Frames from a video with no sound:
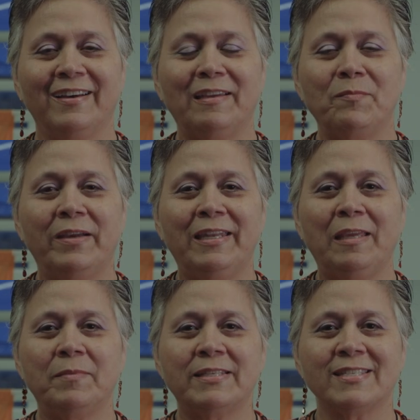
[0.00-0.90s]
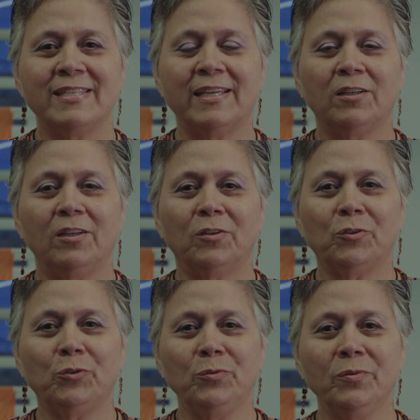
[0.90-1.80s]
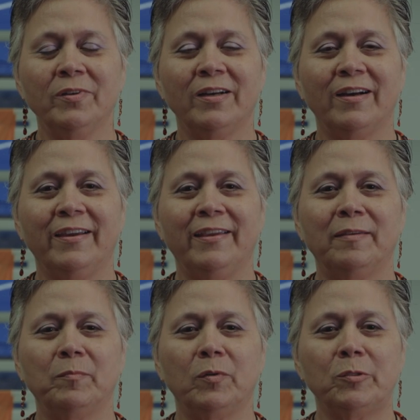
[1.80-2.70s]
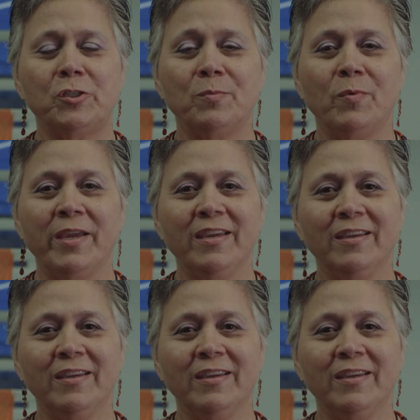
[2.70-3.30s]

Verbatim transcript: My name is Nicole Ankou. I am Ojibwe.